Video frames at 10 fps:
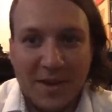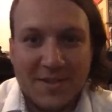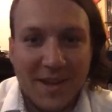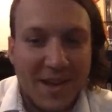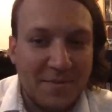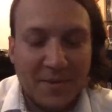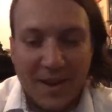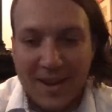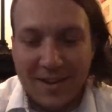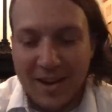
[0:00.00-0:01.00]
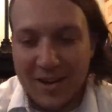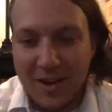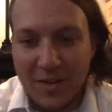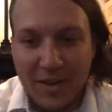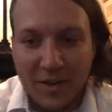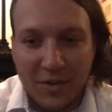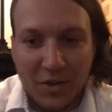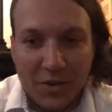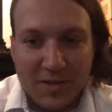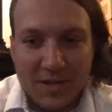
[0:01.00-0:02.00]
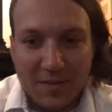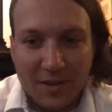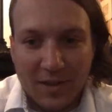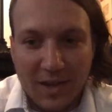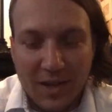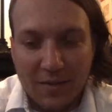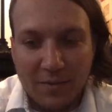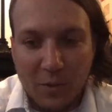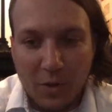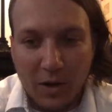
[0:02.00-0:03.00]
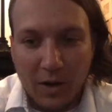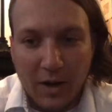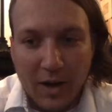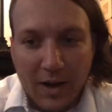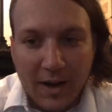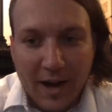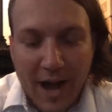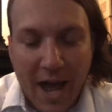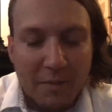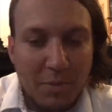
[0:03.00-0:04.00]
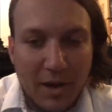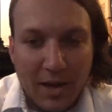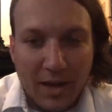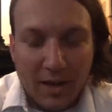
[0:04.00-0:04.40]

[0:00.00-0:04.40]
stuff and all that other good stuff that they need for non-biking